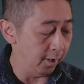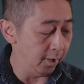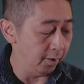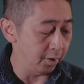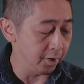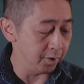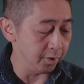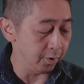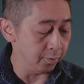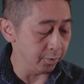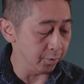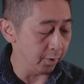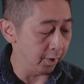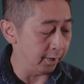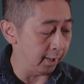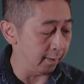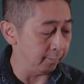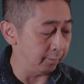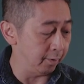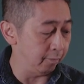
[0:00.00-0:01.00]
And then there's
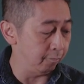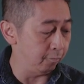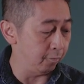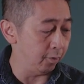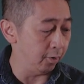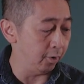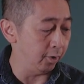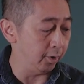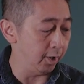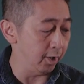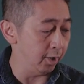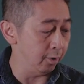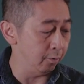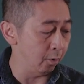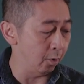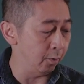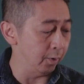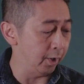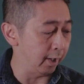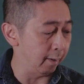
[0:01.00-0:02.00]
also adapter for
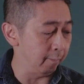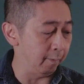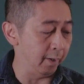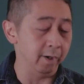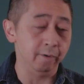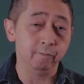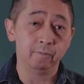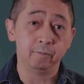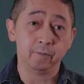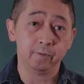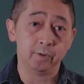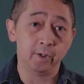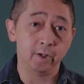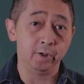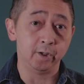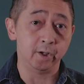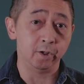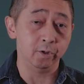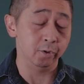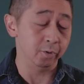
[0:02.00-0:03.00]
the Ronin, I believe,
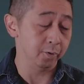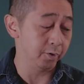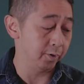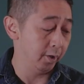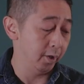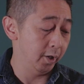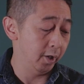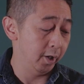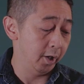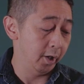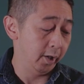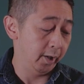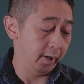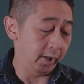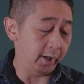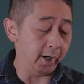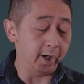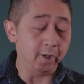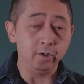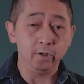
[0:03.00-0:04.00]
that you can use.
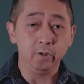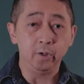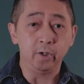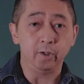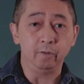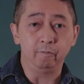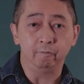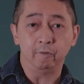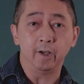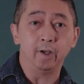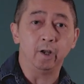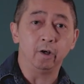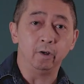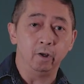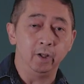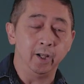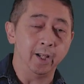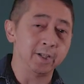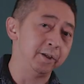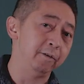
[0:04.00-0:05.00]
Again, you can
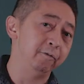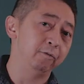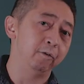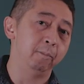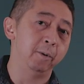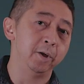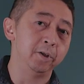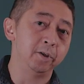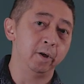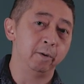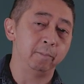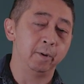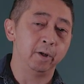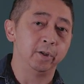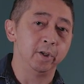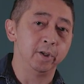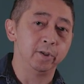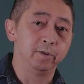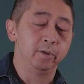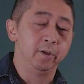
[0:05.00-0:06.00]
find out a lot of information
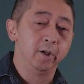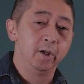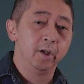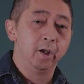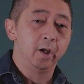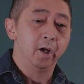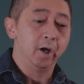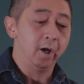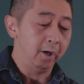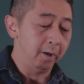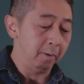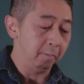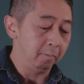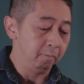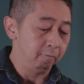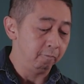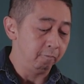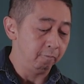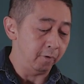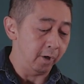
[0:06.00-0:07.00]
about this
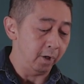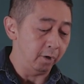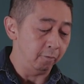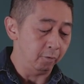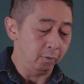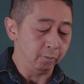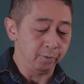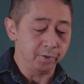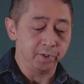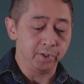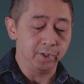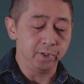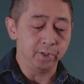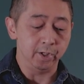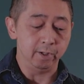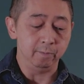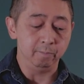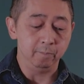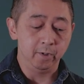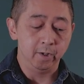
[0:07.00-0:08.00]
uh, follow focus
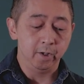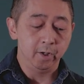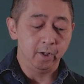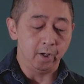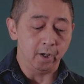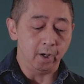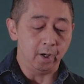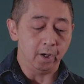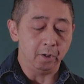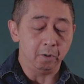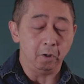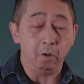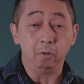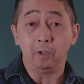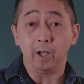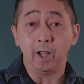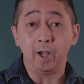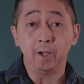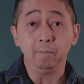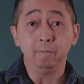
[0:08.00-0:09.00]
system uh,
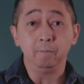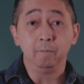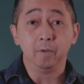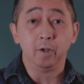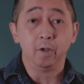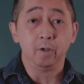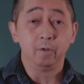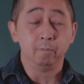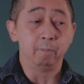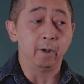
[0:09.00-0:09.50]
online.